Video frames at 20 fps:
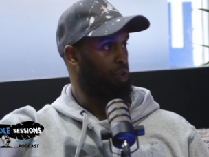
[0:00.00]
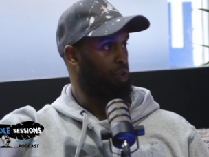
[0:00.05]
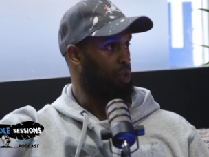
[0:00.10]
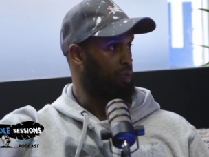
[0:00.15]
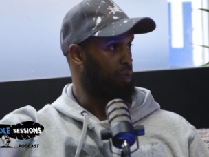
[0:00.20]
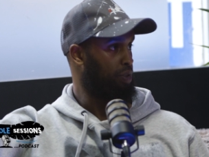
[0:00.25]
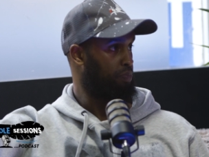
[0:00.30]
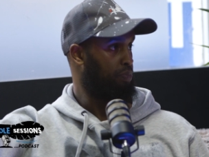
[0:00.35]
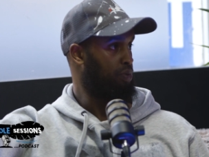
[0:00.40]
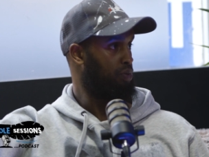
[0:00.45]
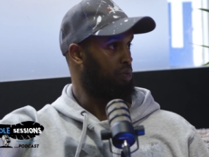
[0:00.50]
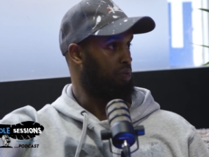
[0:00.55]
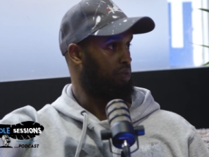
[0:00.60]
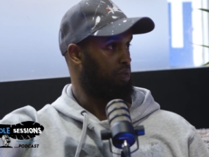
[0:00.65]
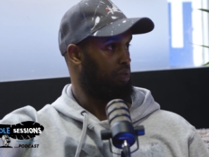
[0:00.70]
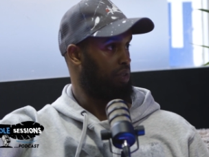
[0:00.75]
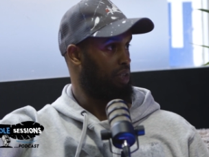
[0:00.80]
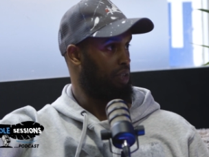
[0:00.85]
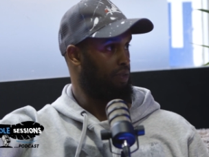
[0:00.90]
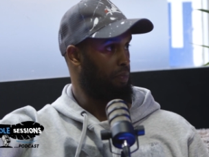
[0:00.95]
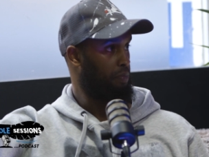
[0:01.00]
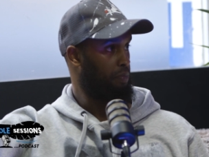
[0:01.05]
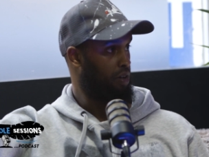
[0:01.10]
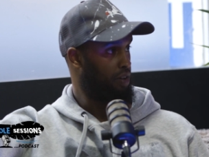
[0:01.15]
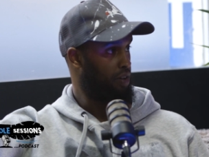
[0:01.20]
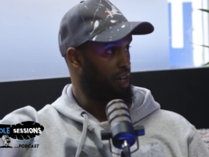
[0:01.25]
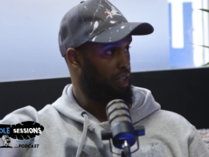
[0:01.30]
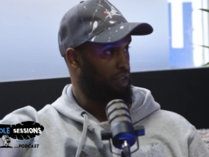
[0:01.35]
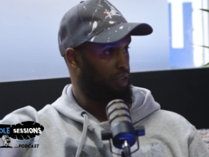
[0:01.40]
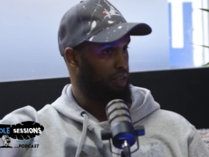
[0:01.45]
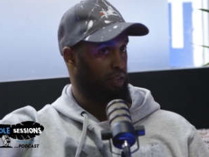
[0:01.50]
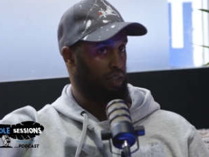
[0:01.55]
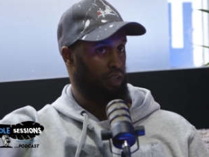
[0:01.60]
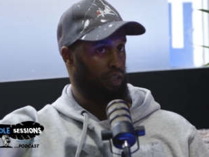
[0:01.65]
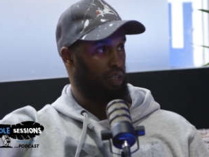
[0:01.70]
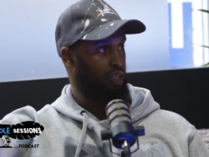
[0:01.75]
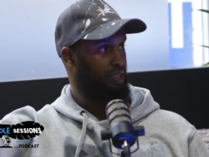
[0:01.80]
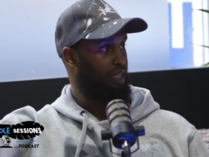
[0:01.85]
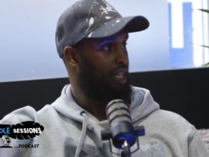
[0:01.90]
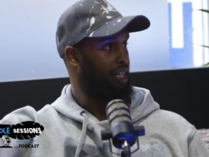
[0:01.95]
she was born, if I'm correct,
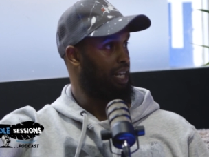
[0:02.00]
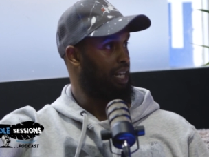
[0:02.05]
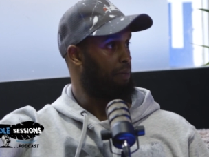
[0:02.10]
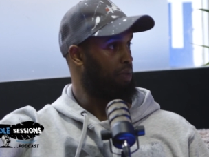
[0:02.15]
saying I